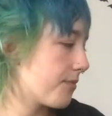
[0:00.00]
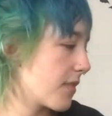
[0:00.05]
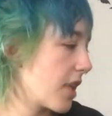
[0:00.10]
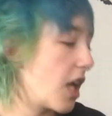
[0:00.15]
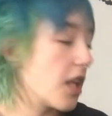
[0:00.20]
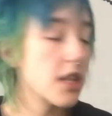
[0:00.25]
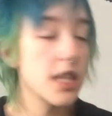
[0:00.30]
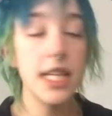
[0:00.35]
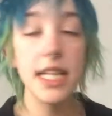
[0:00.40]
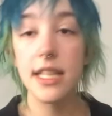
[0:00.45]

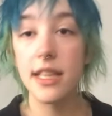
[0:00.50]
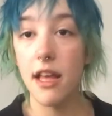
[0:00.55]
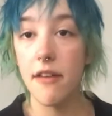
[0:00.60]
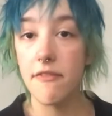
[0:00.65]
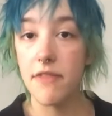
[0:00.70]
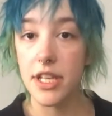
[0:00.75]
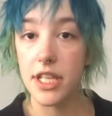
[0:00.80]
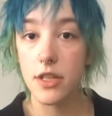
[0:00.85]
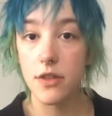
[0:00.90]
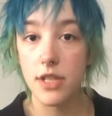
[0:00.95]
I'll link that
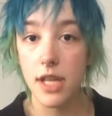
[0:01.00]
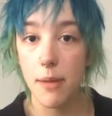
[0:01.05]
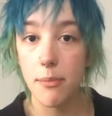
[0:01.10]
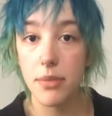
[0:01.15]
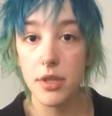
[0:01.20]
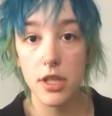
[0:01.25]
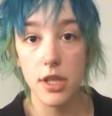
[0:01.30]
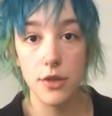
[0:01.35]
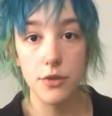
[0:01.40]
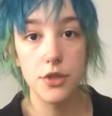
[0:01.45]
video down
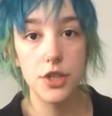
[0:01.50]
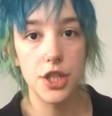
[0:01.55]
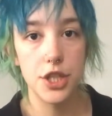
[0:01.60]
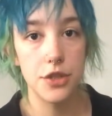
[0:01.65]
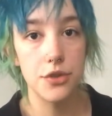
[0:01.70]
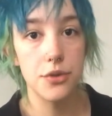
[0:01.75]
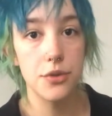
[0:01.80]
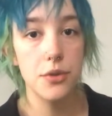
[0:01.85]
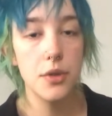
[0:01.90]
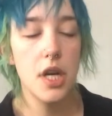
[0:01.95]
below
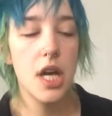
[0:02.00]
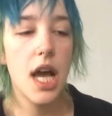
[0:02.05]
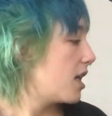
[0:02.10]
too.